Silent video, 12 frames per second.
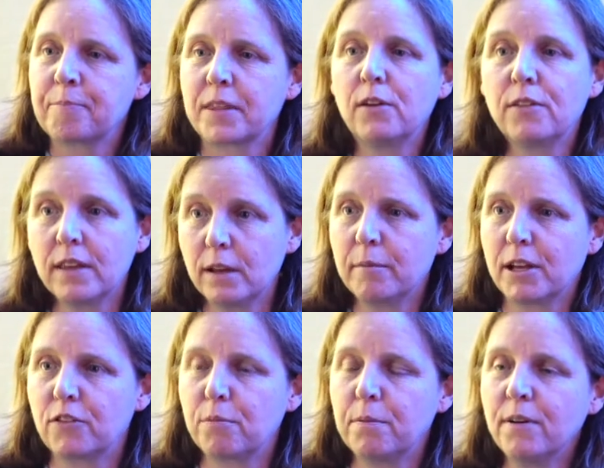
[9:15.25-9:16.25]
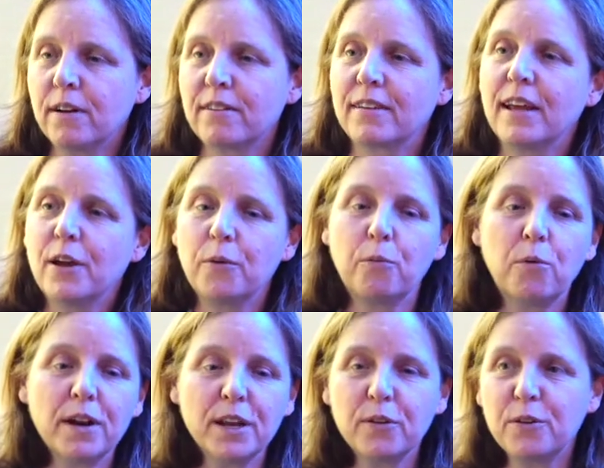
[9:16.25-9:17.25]
You know, thinking about sports,
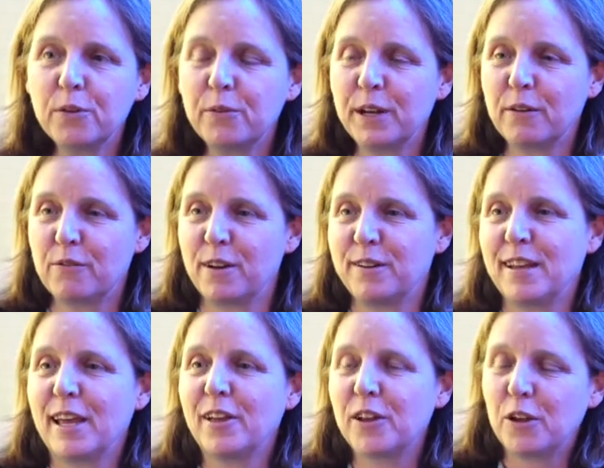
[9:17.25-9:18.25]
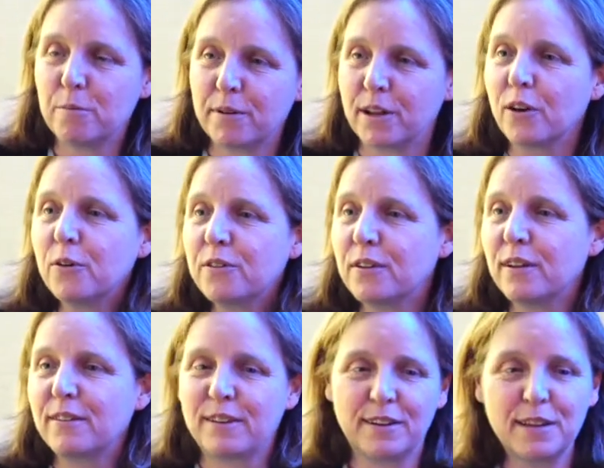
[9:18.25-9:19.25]
what do you do when you have great talent? You bring
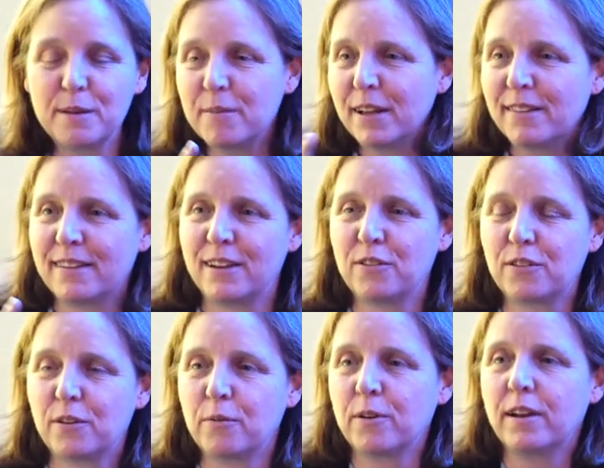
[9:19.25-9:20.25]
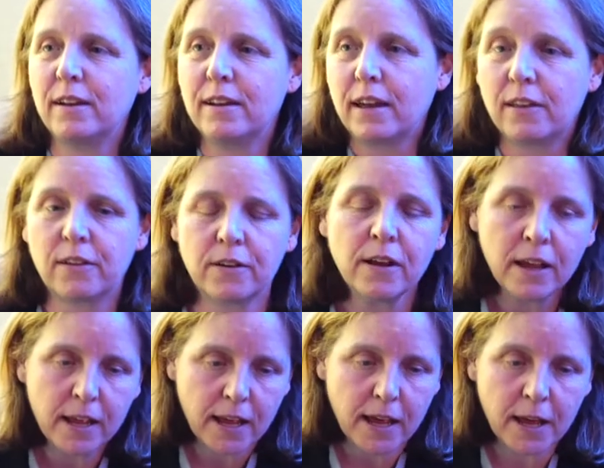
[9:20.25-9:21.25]
coaches and teammates, and you start working together,
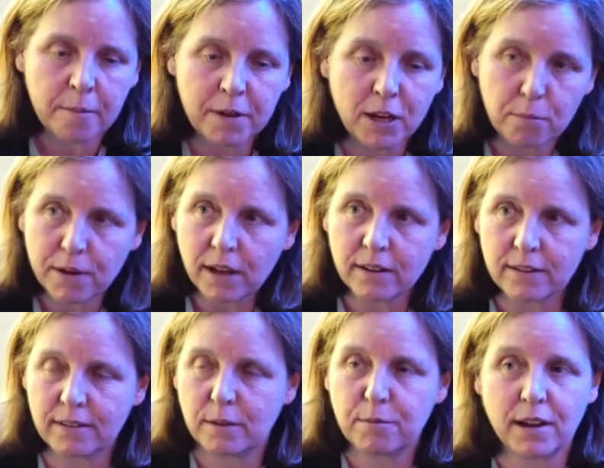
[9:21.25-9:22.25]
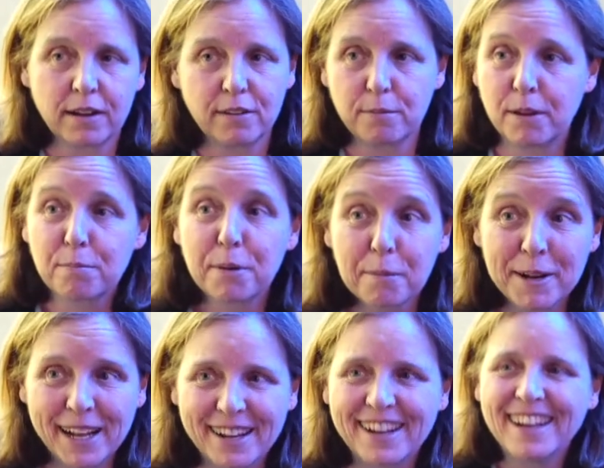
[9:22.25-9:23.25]
um, and you practice it. Practice makes
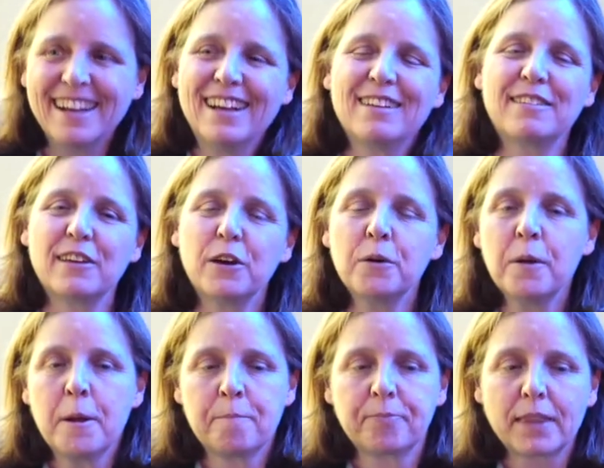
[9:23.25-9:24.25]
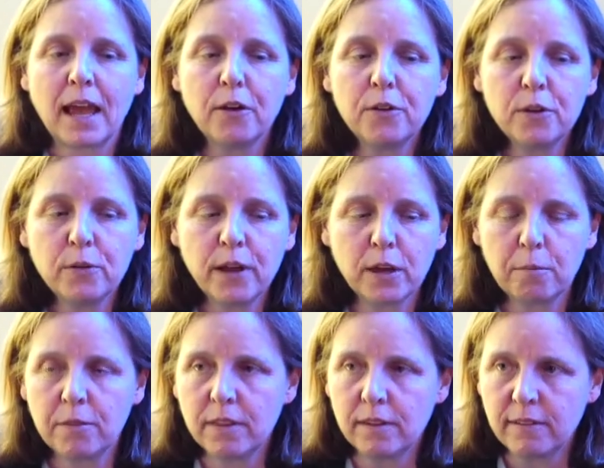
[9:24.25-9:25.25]
permanent. Yeah. So, how do you
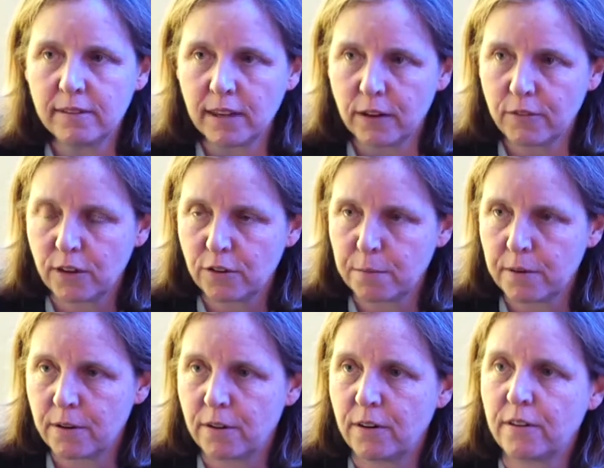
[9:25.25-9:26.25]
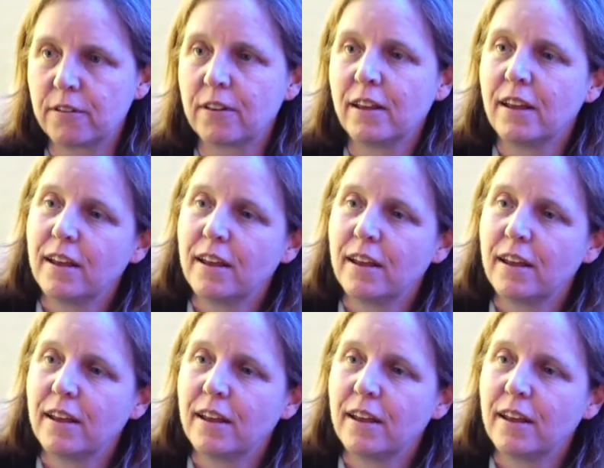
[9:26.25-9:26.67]
help this set of entrepreneurs?